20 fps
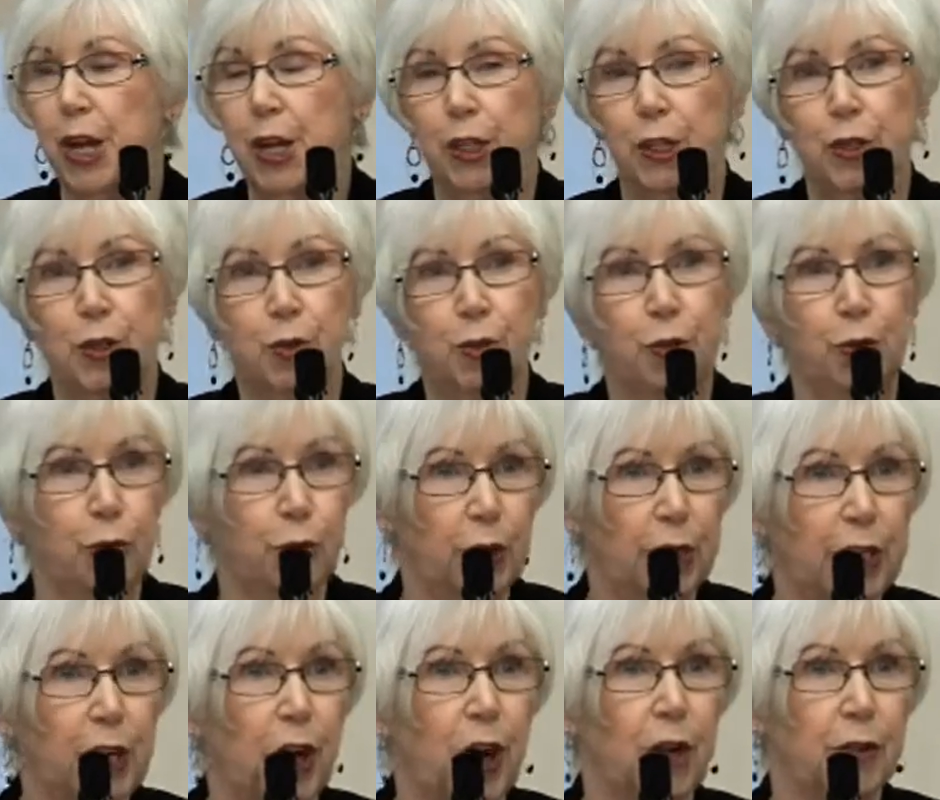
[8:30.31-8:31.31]
You
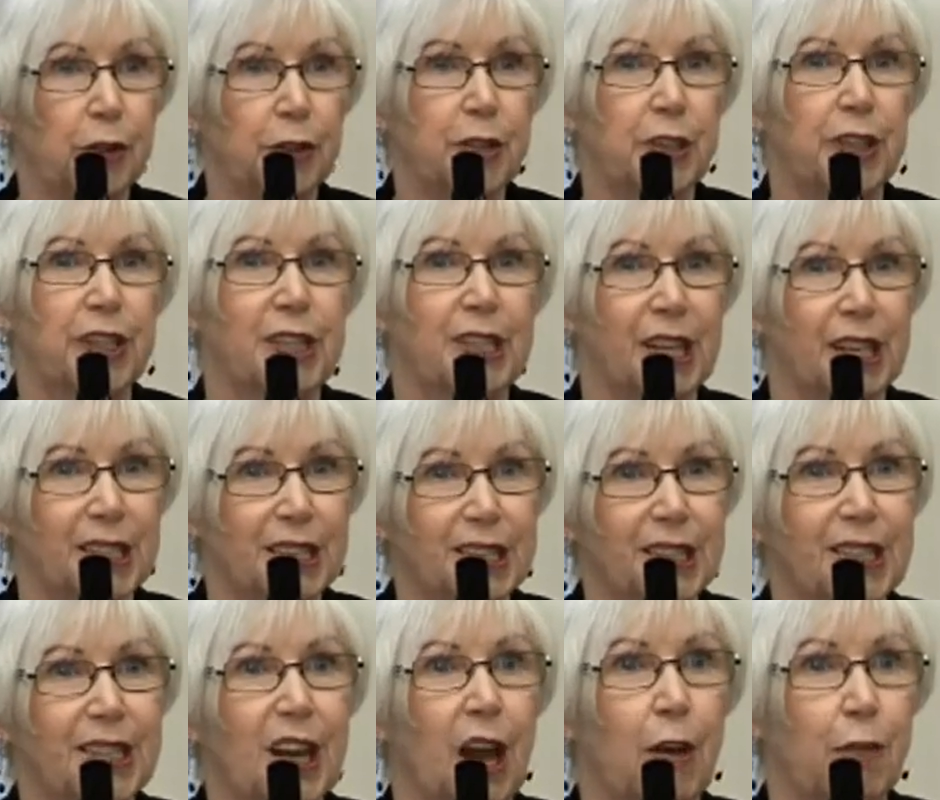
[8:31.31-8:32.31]
truly are the
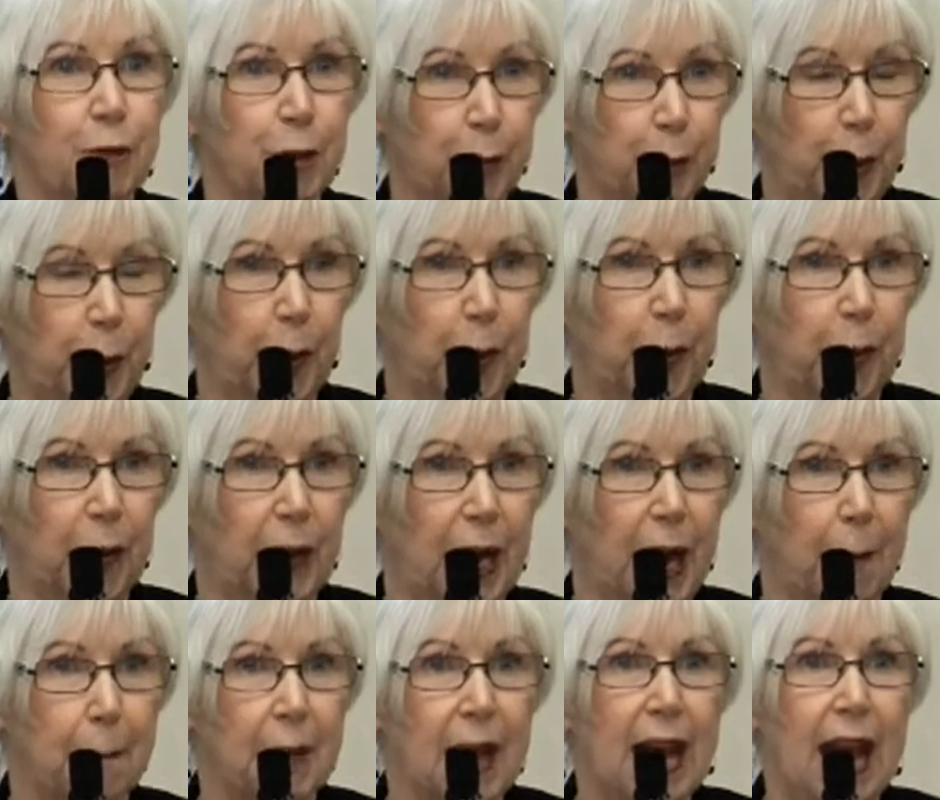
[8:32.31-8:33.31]
successes of the
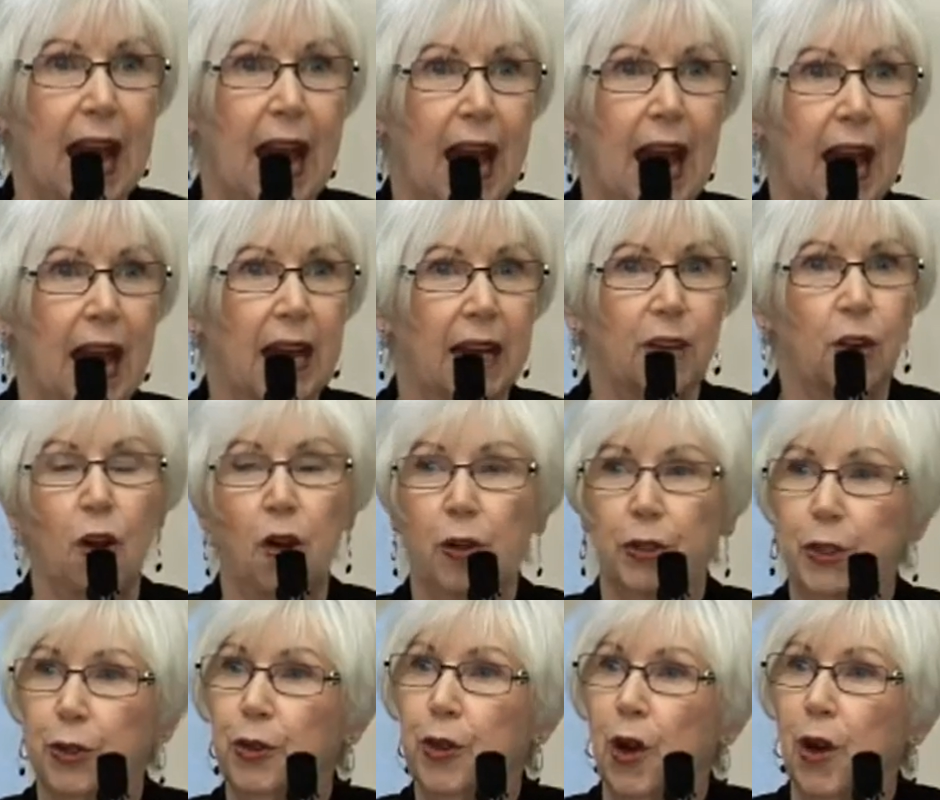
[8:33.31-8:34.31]
program, and all
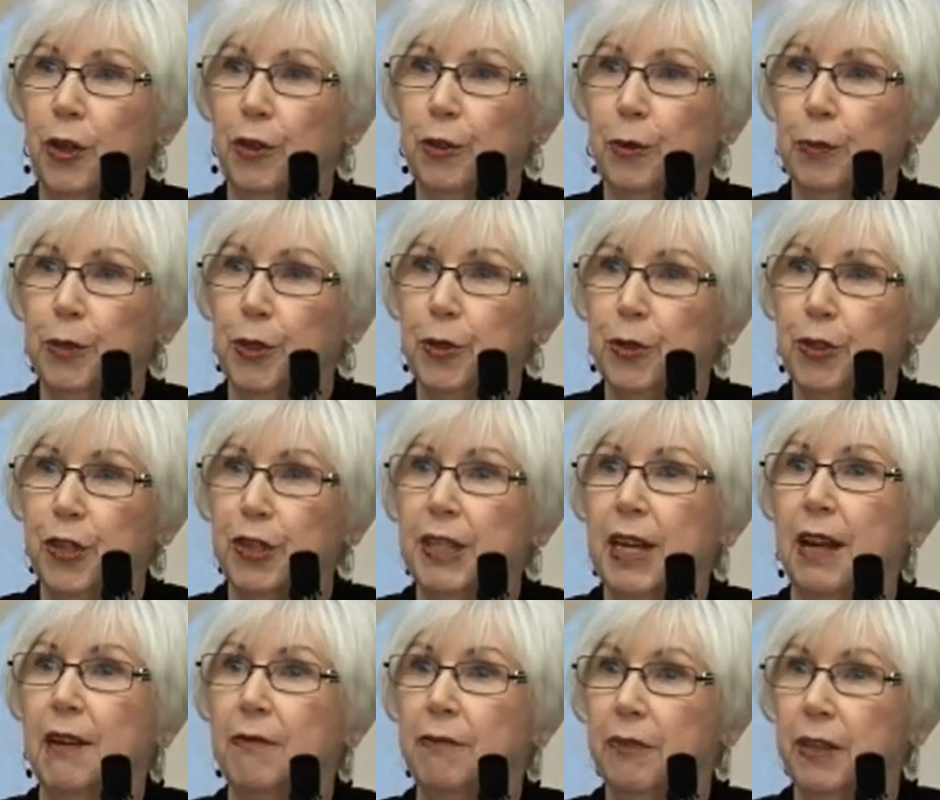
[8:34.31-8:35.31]
your contributions
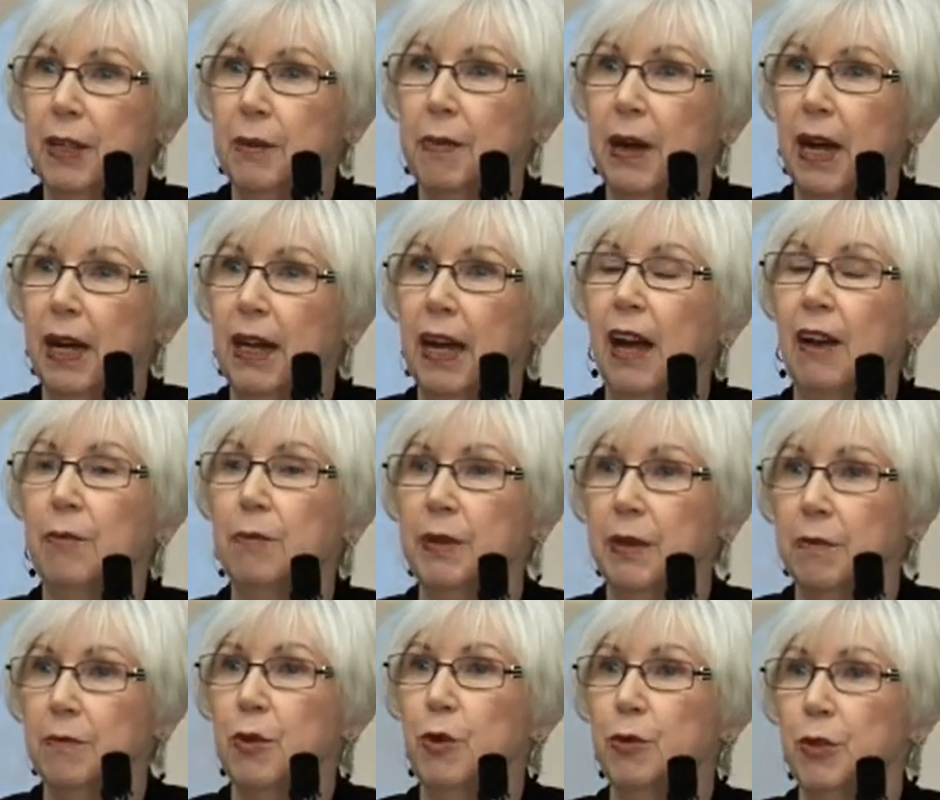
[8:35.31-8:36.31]
and feedback have
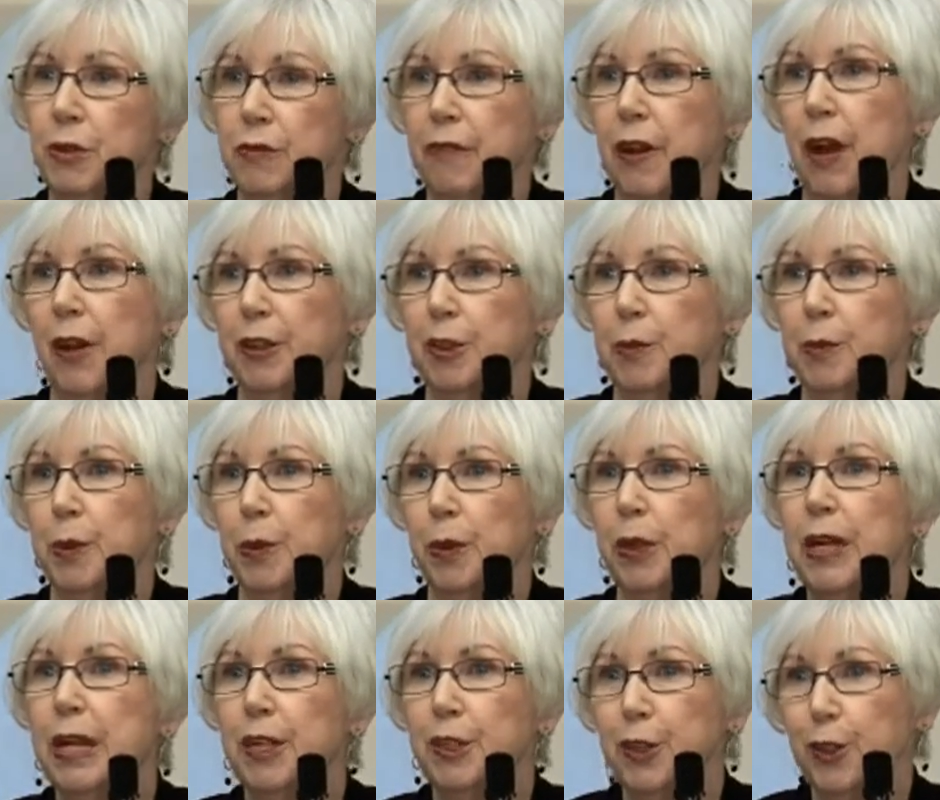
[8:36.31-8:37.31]
been most valuable
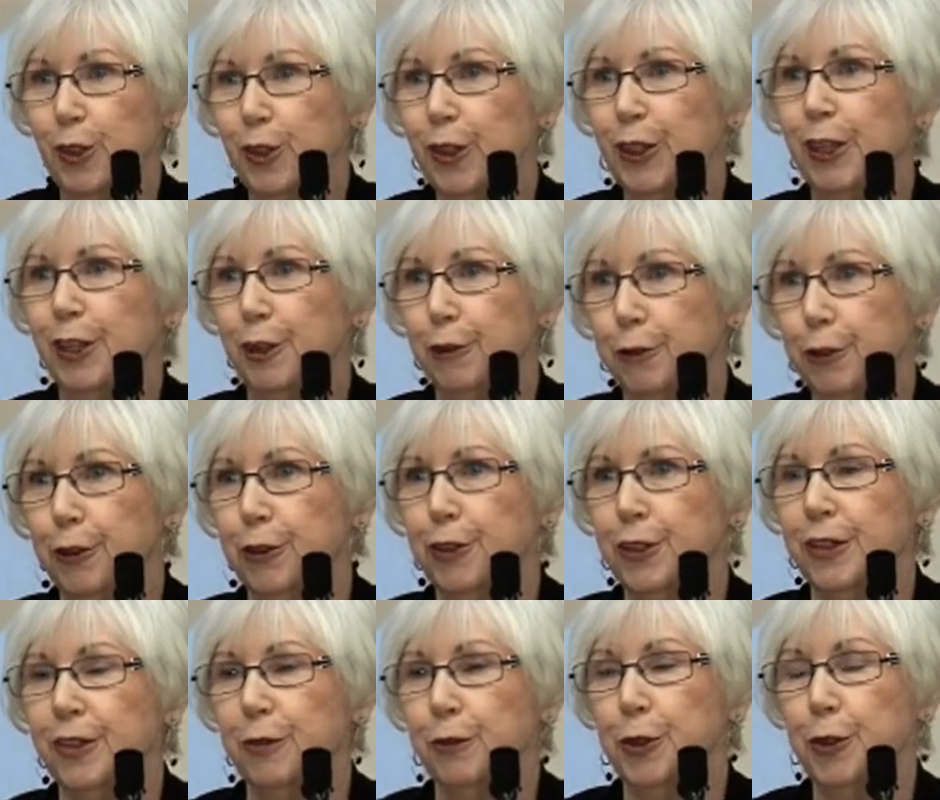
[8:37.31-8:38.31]
to look at our
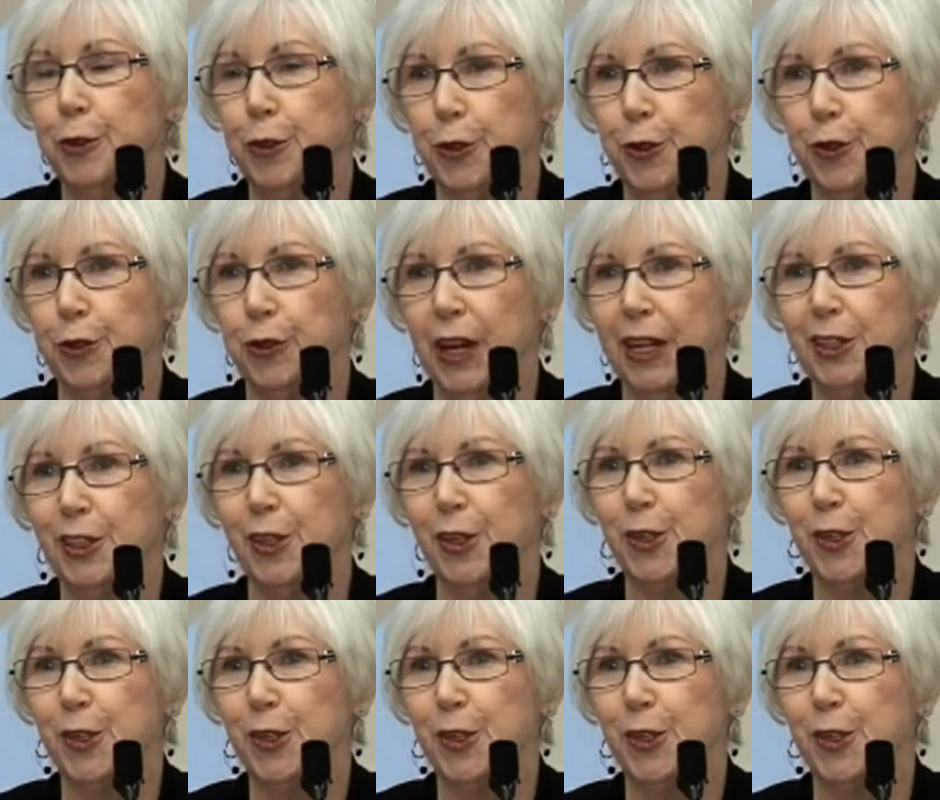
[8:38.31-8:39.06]
future direction.